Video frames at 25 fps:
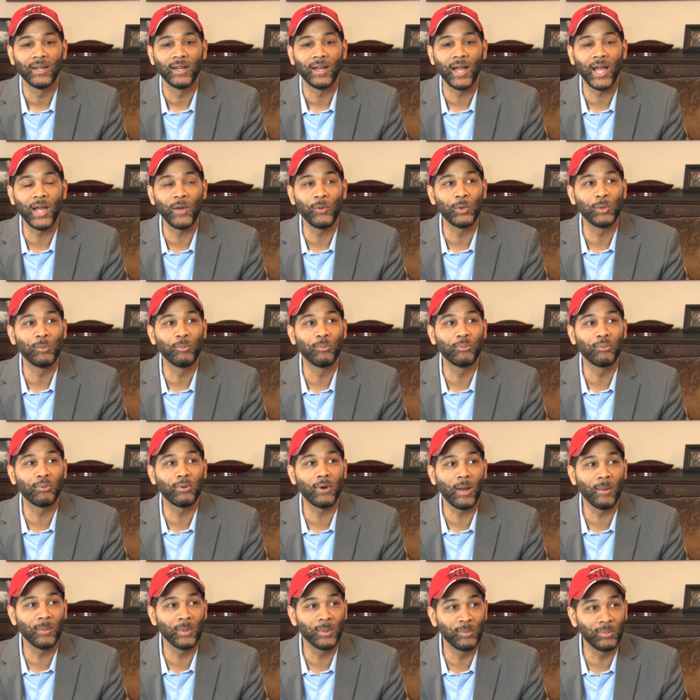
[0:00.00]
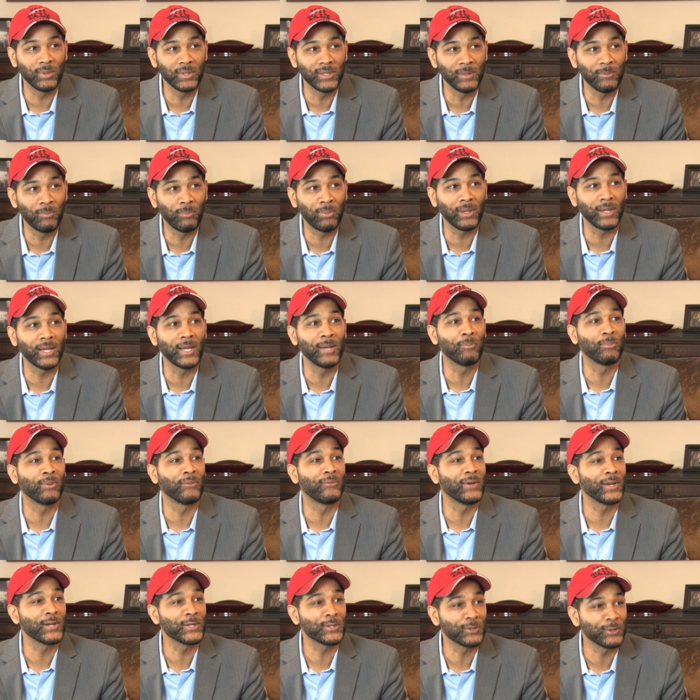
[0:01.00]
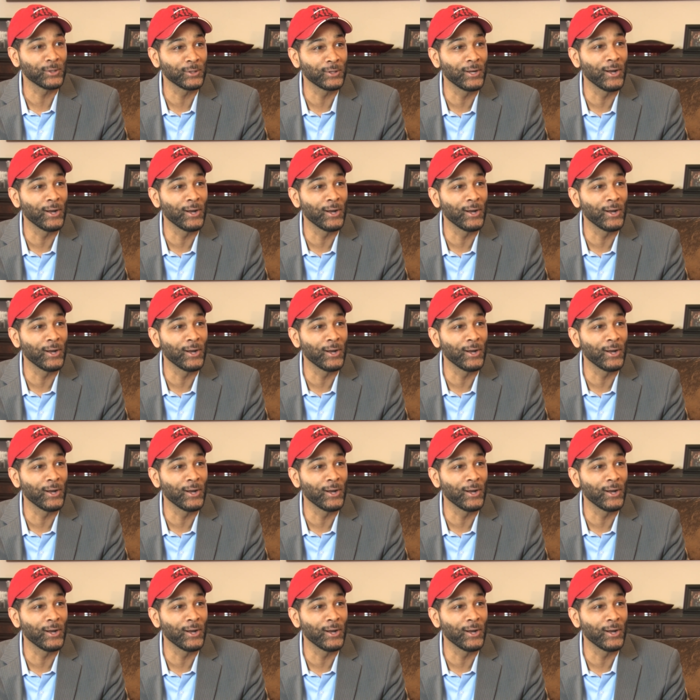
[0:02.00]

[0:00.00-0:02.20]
I would probably play professional